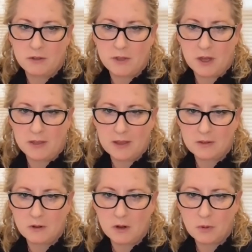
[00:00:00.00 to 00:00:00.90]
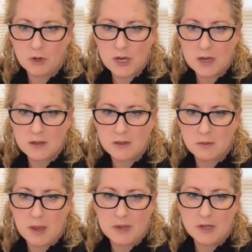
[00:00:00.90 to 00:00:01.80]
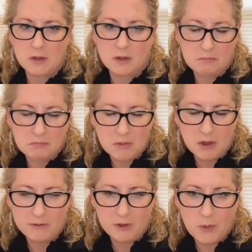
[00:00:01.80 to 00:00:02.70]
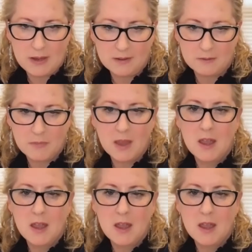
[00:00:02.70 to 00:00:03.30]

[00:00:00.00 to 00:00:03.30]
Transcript: or $30,000 project that maybe took a few weeks.